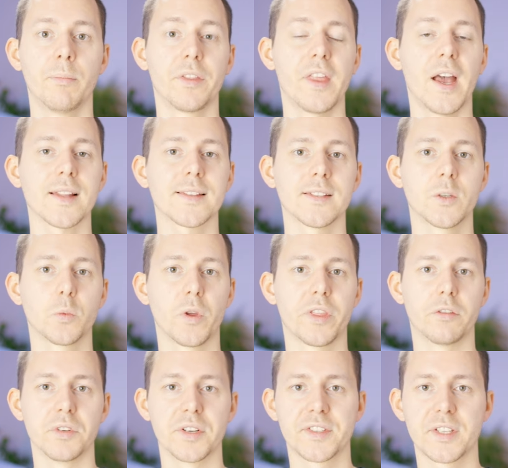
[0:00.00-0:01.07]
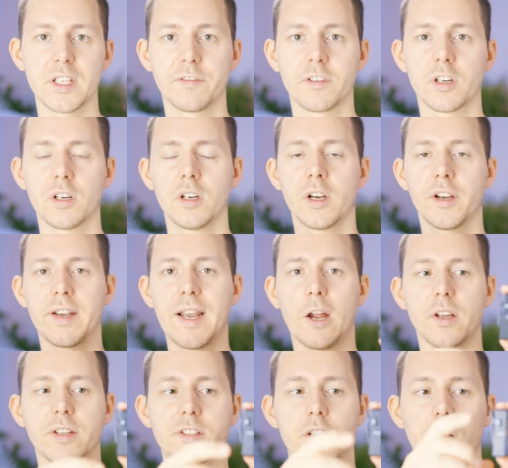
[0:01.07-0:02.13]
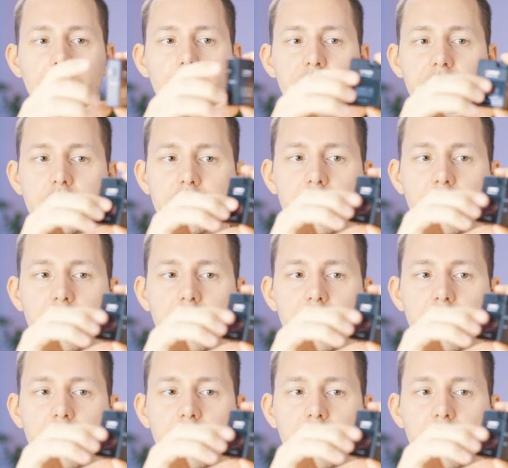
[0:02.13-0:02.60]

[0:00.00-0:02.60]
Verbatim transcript: But that's it with the receiver. Now let's talk about the